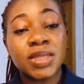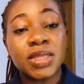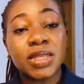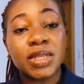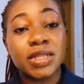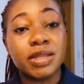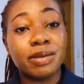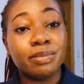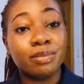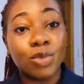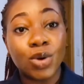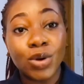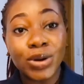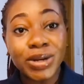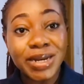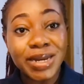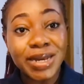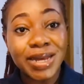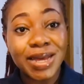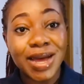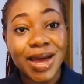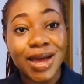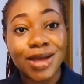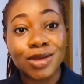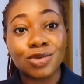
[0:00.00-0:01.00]
the
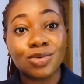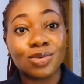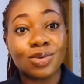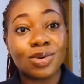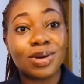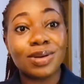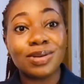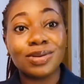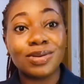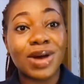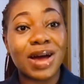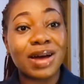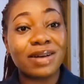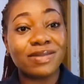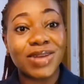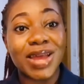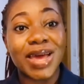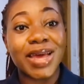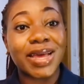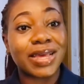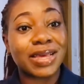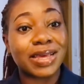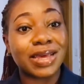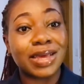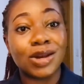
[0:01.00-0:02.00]
money, and you have
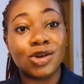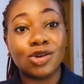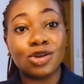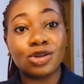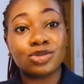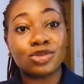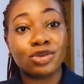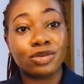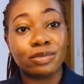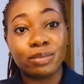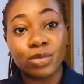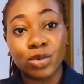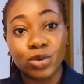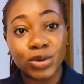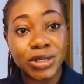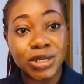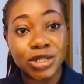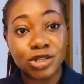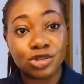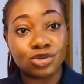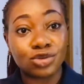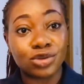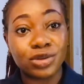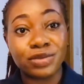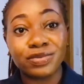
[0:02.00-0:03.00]
like a lot of money
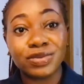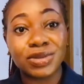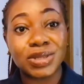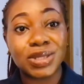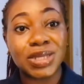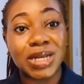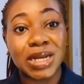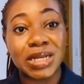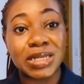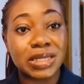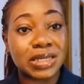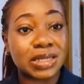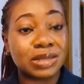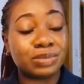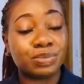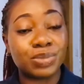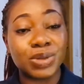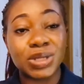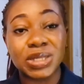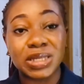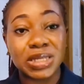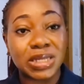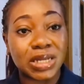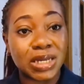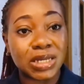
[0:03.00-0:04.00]
to even start this
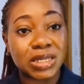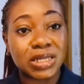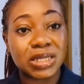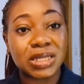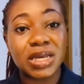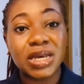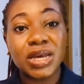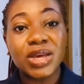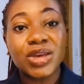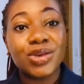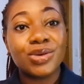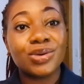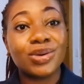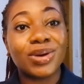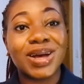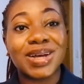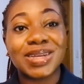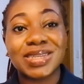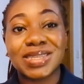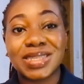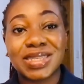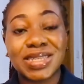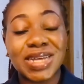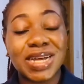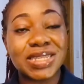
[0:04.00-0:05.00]
business, you can
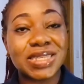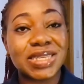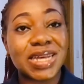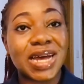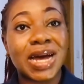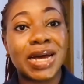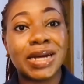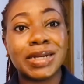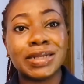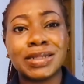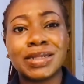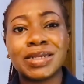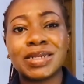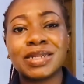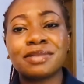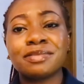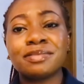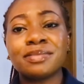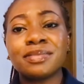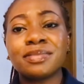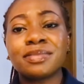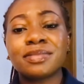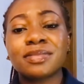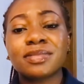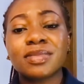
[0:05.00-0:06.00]
start. And
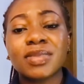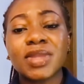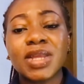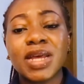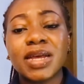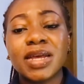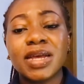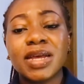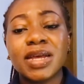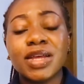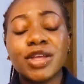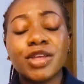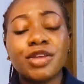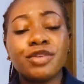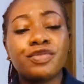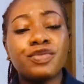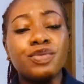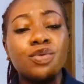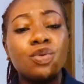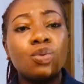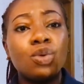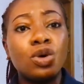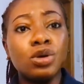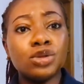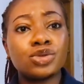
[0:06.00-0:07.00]
if you
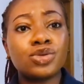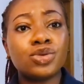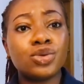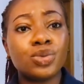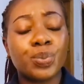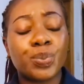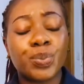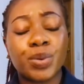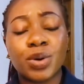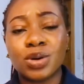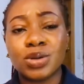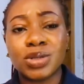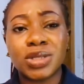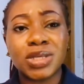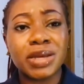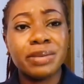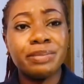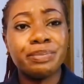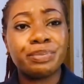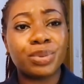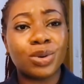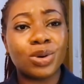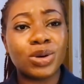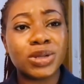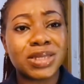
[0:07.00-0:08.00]
want to
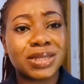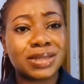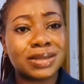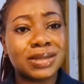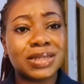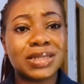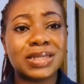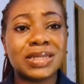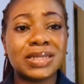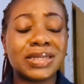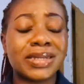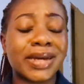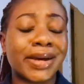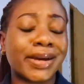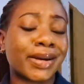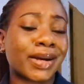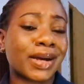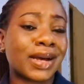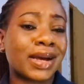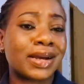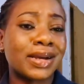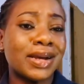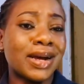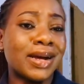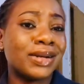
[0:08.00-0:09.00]
import, this is a
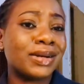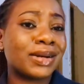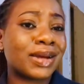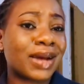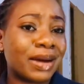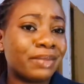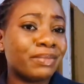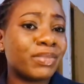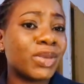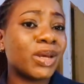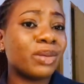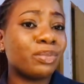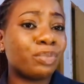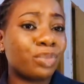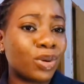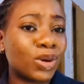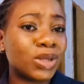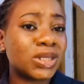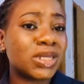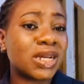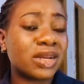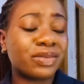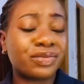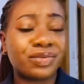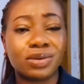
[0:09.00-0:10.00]
can be
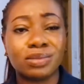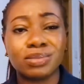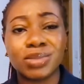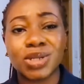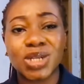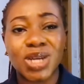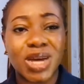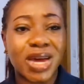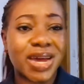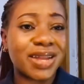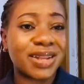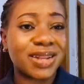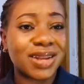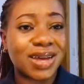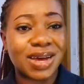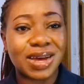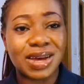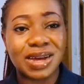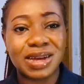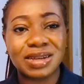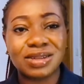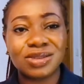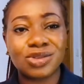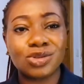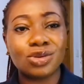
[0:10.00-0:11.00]
imported from
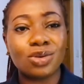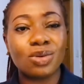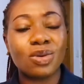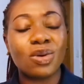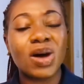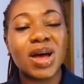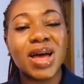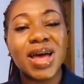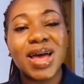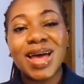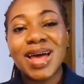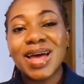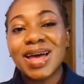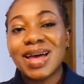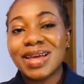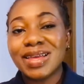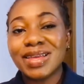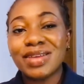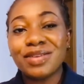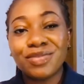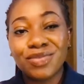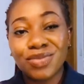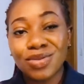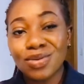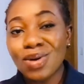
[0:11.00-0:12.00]
China. So
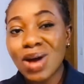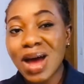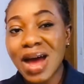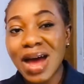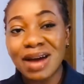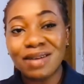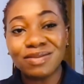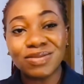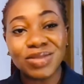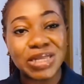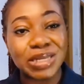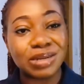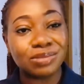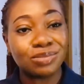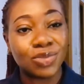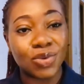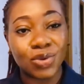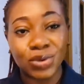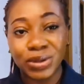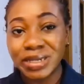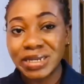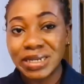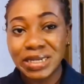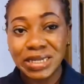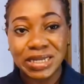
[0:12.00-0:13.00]
if you have the
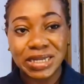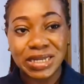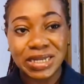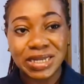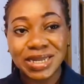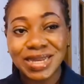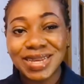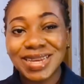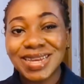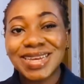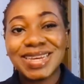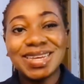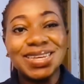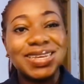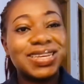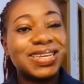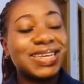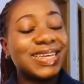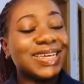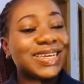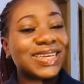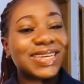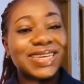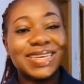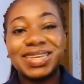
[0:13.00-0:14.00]
money,
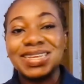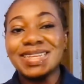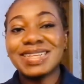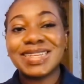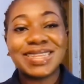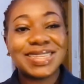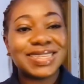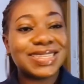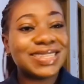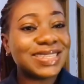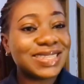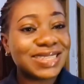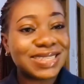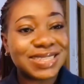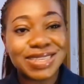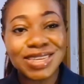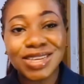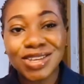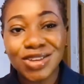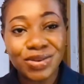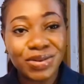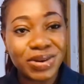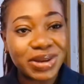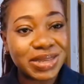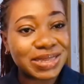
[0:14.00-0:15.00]

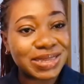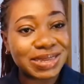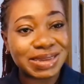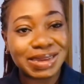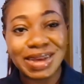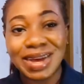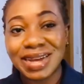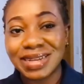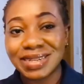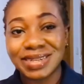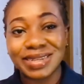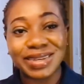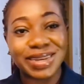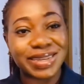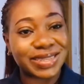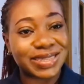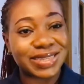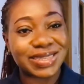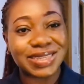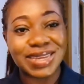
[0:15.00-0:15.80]
security gadgets